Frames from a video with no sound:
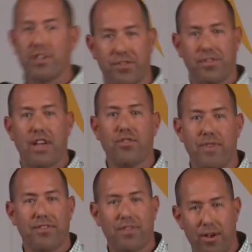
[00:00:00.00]
going to schedule
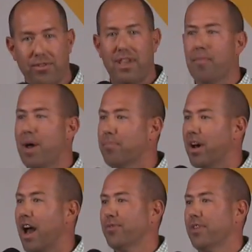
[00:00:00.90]
events and I was going to get my
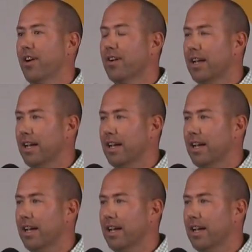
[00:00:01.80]
butt out there.